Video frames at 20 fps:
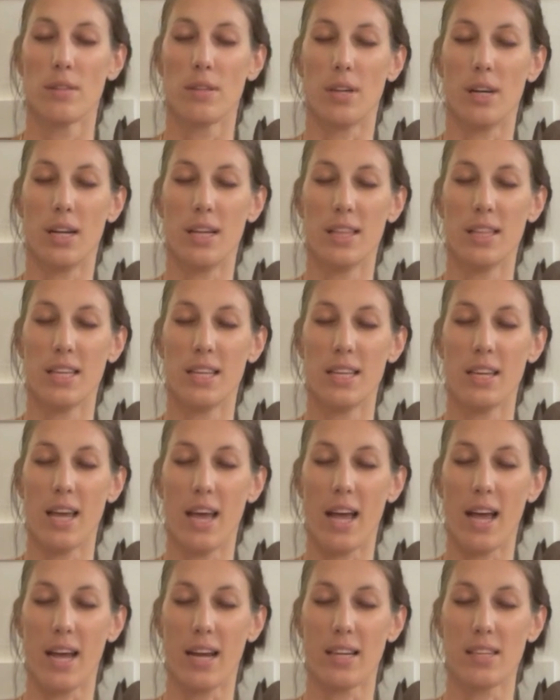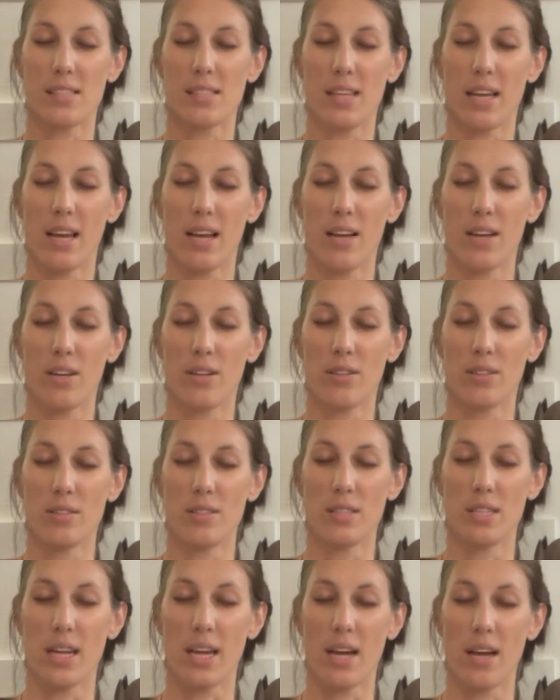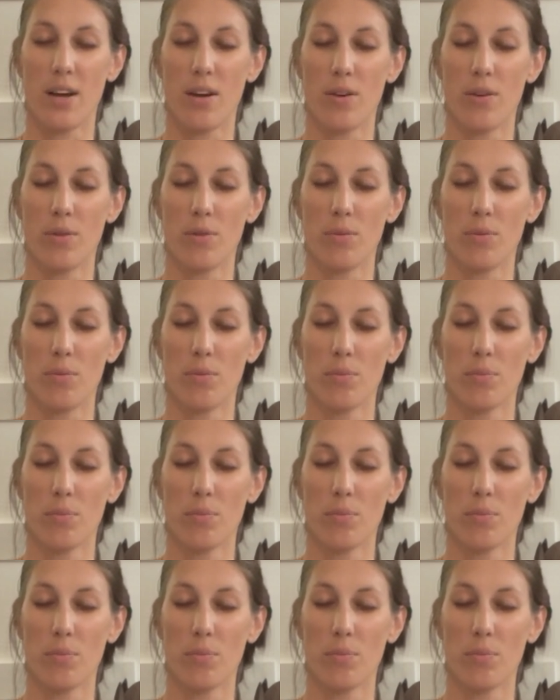and then exhale down.